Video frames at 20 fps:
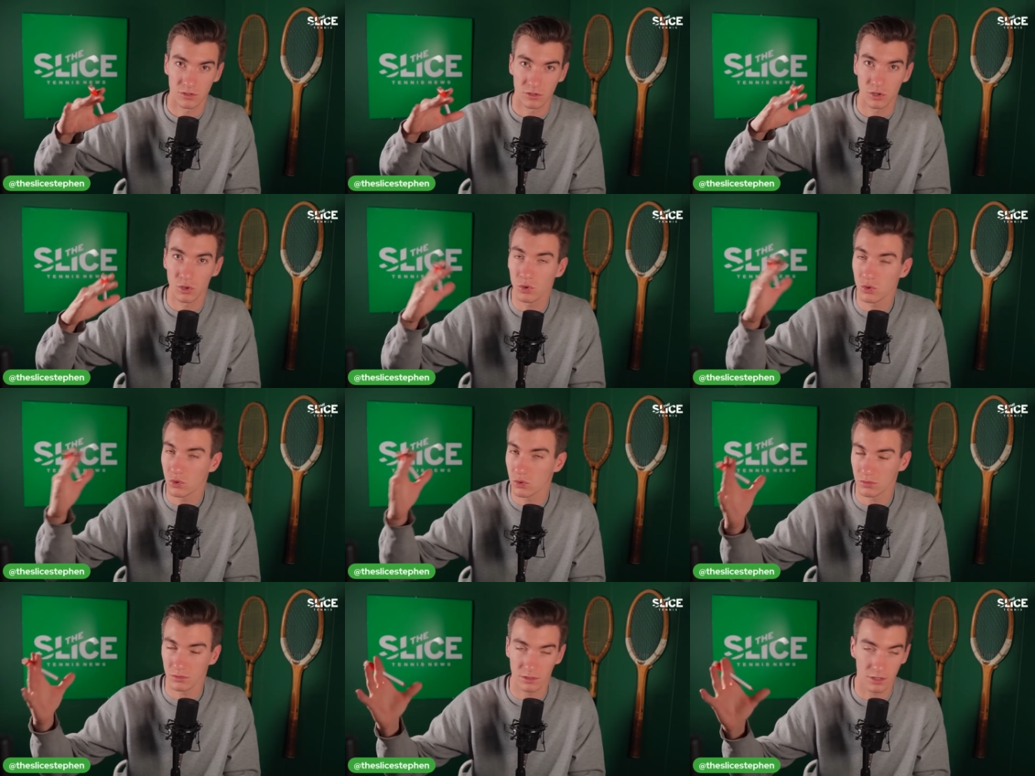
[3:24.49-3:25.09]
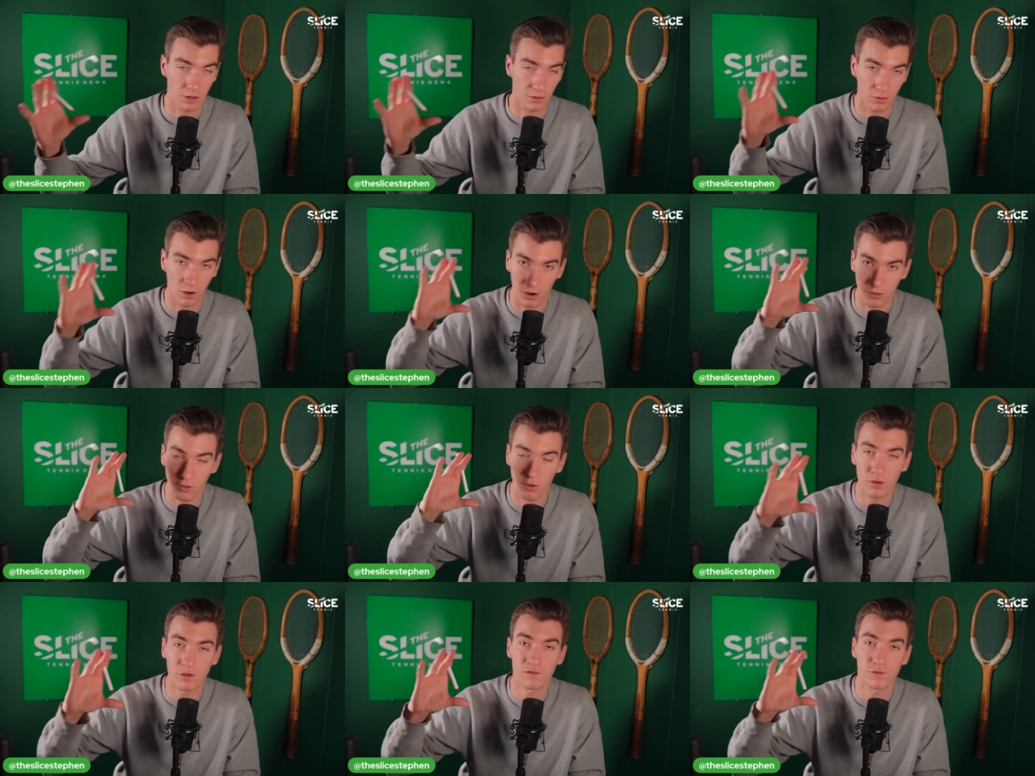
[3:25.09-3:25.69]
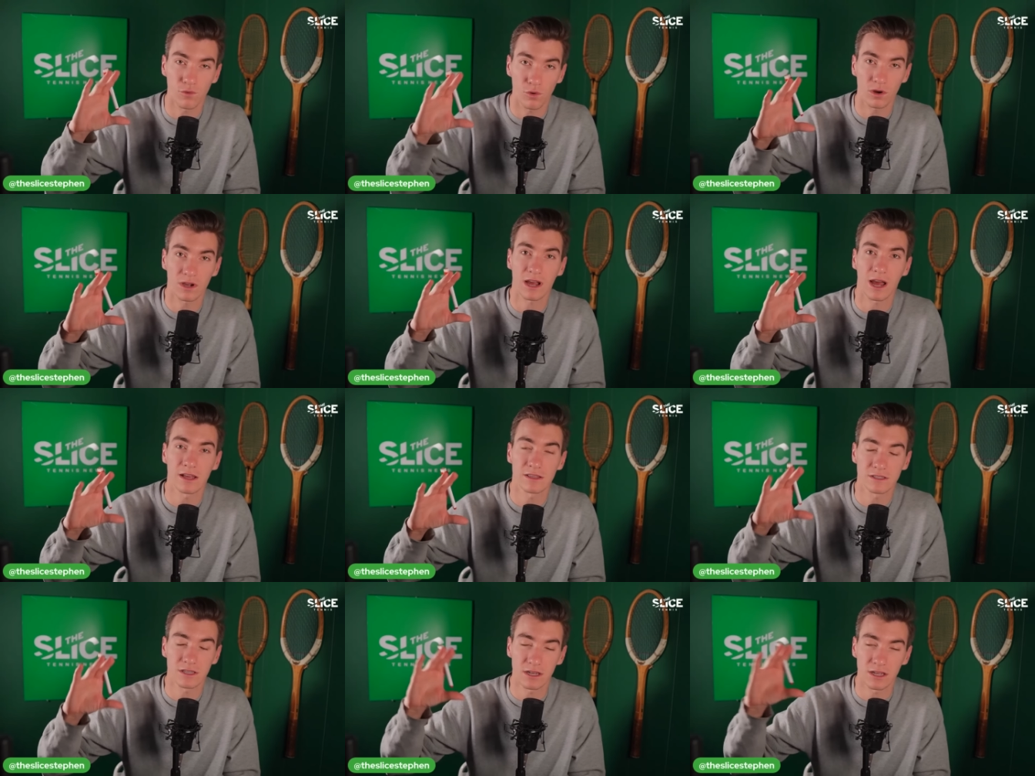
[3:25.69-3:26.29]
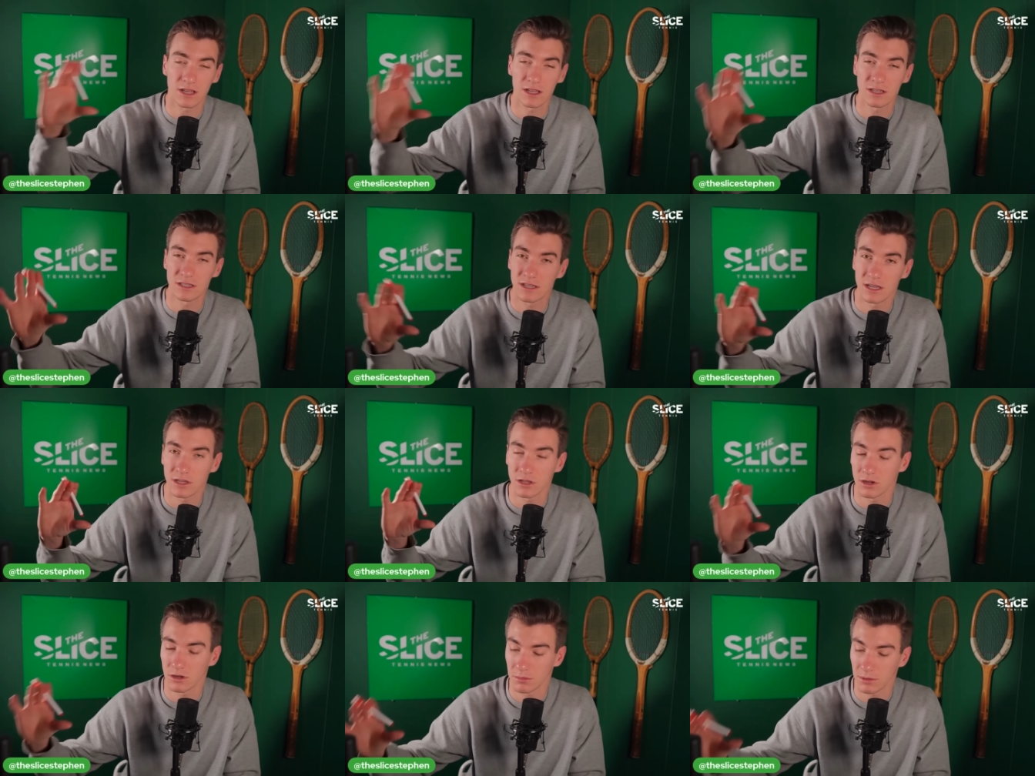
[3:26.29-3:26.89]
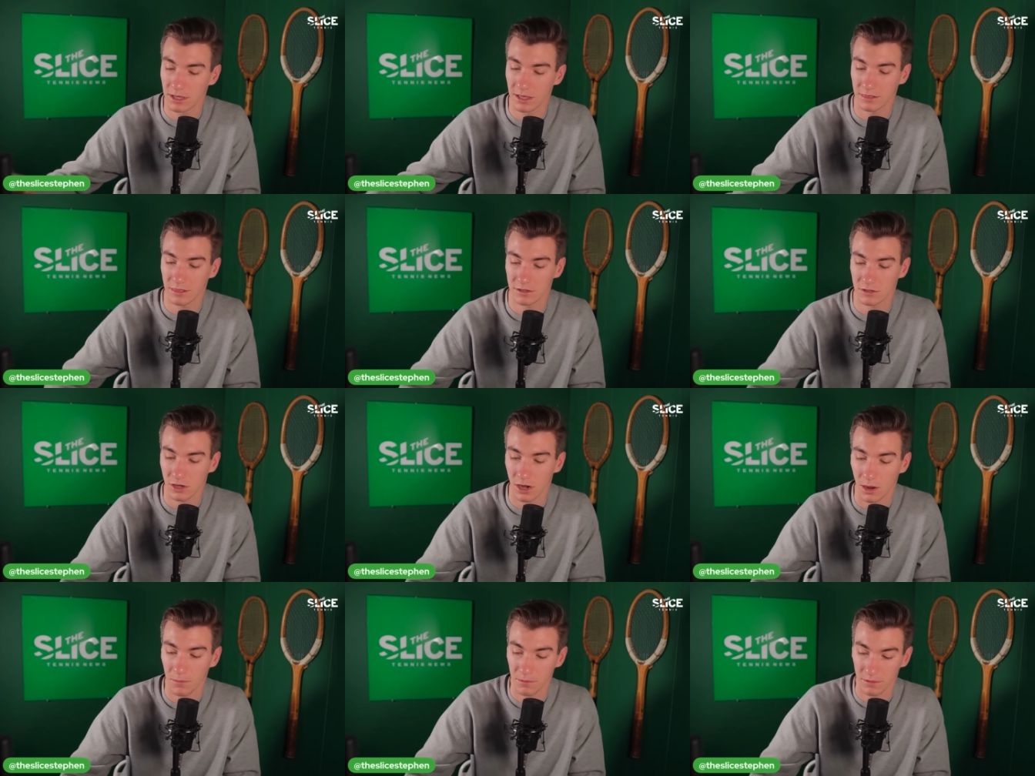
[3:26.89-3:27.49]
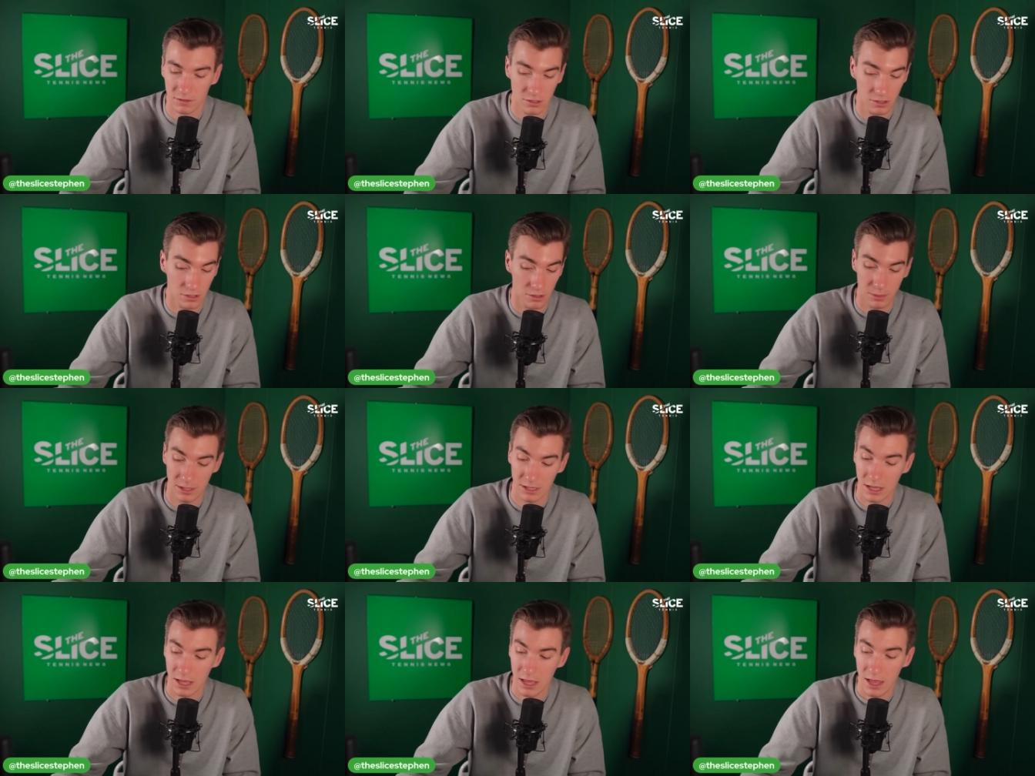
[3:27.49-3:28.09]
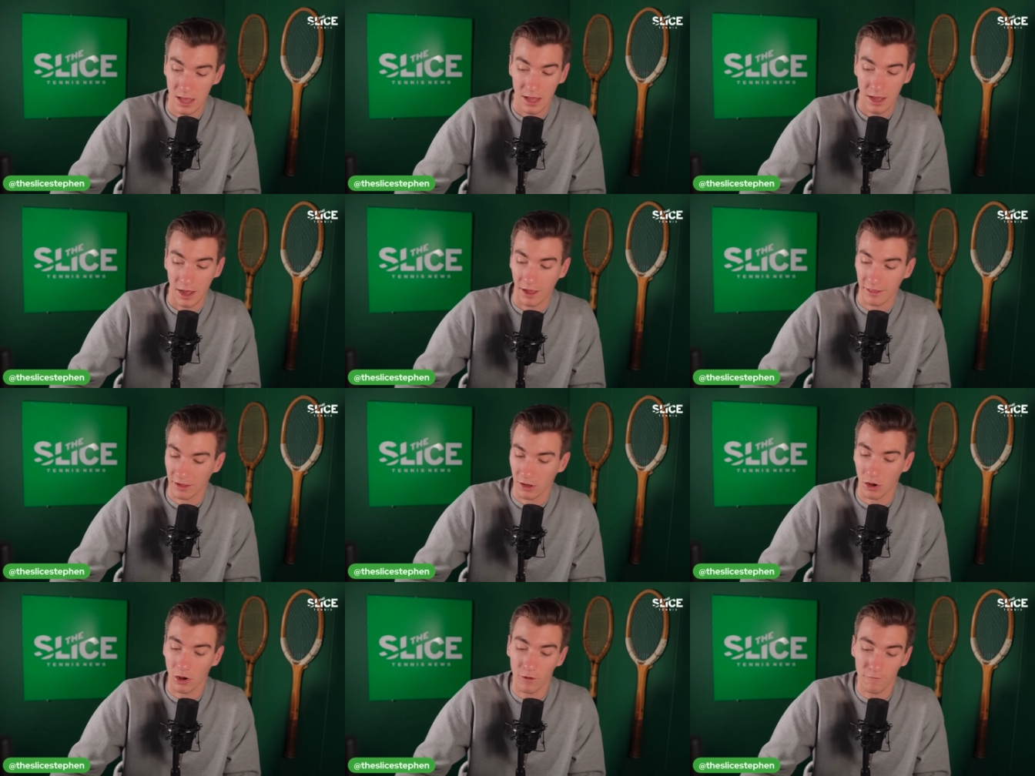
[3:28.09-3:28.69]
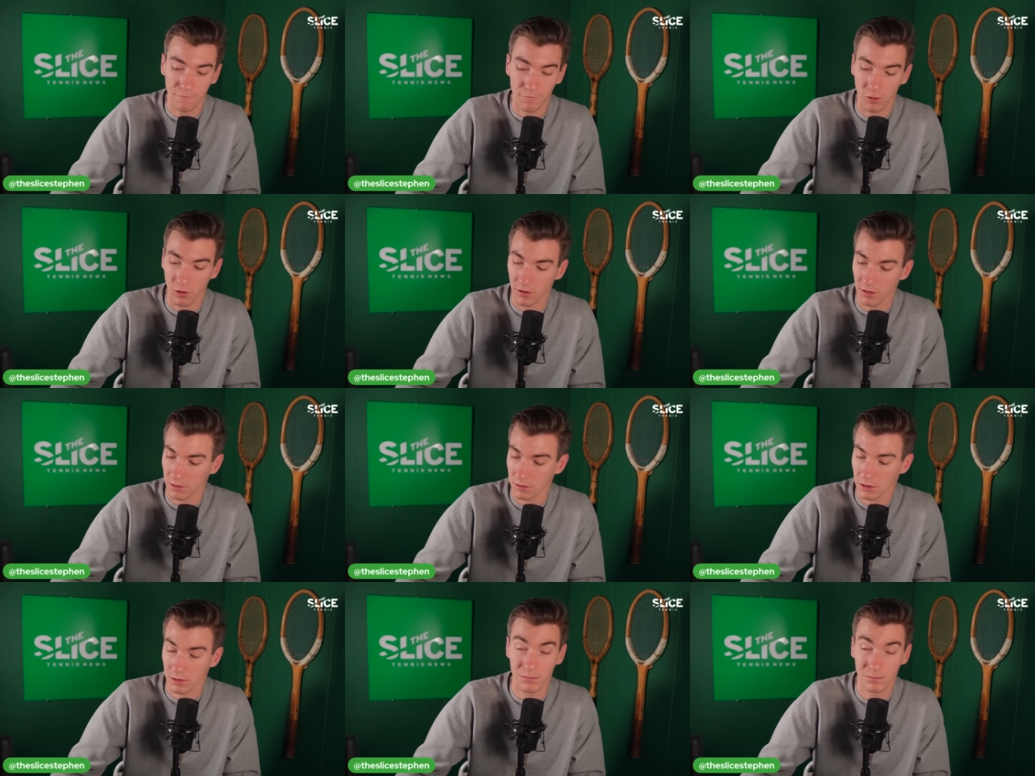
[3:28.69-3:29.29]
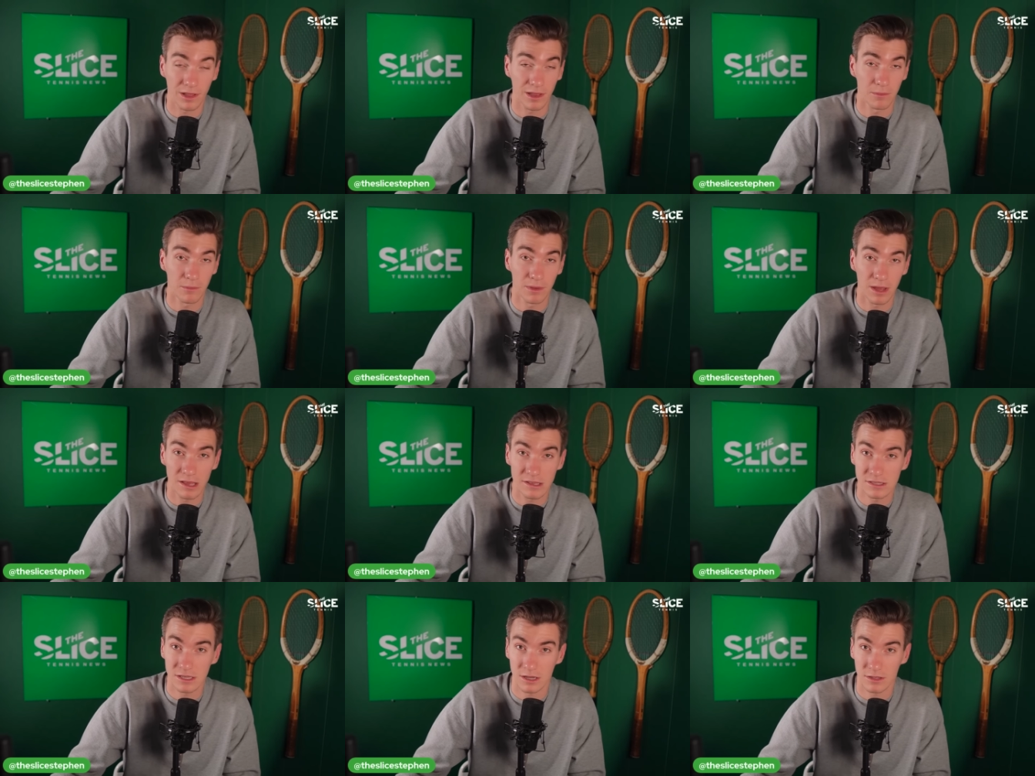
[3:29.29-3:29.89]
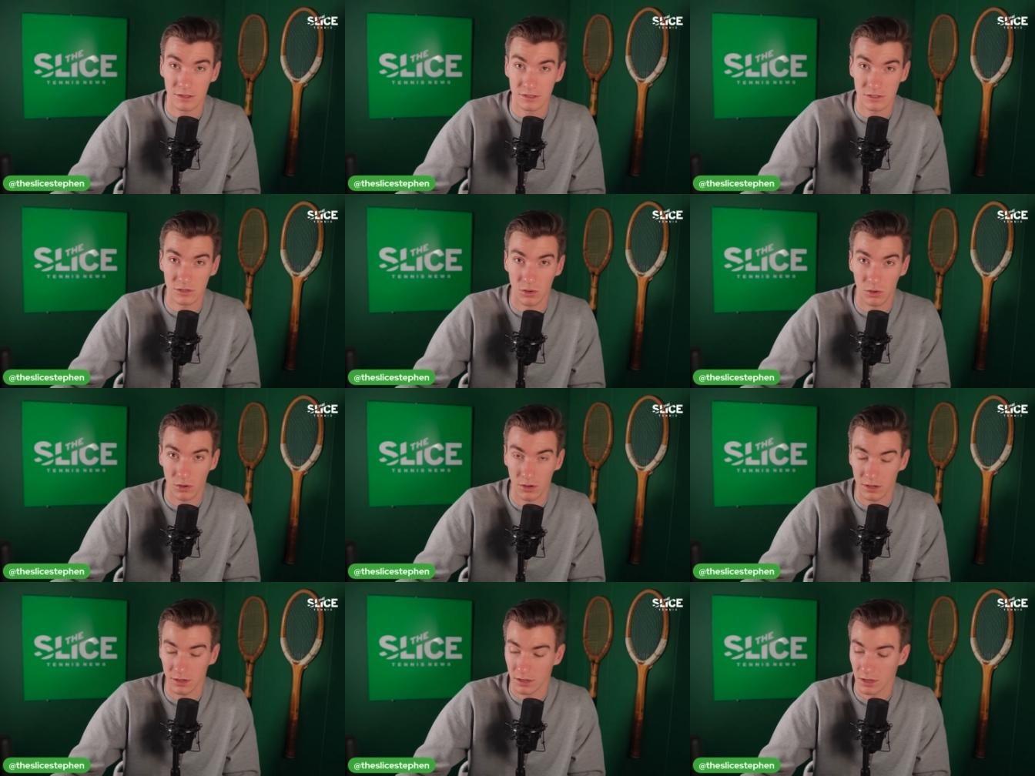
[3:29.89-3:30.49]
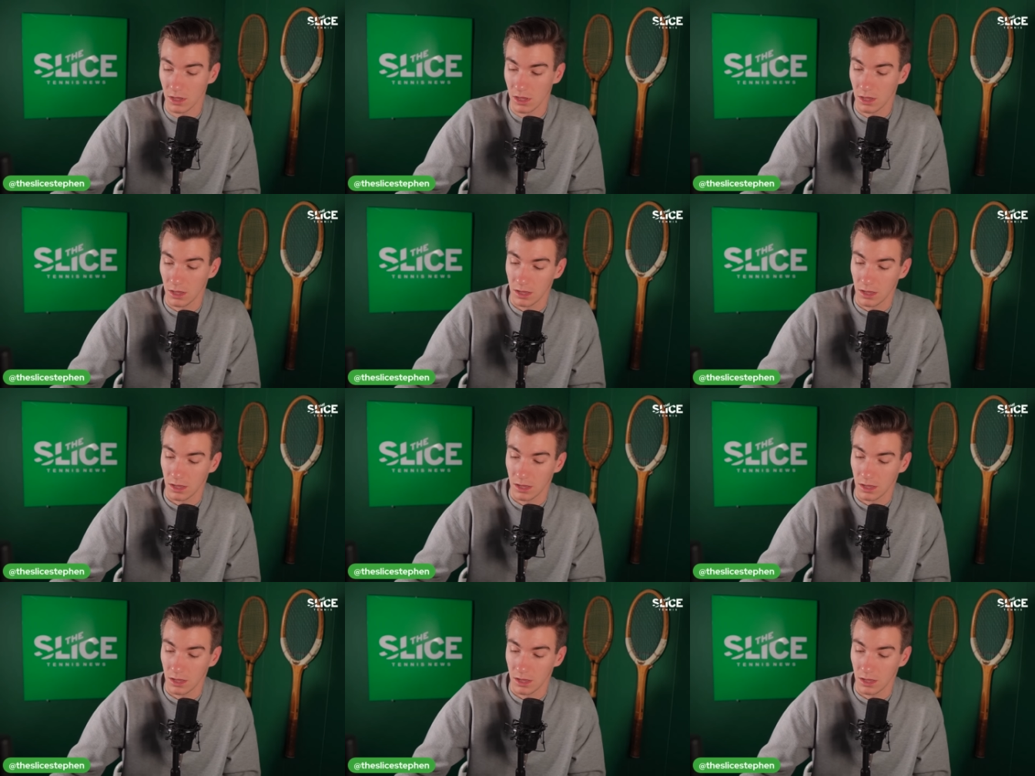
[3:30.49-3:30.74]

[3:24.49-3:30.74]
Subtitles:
Who, are those four guys going to continue to be at the top of the tournament? I think all four of them can play amazing on this court.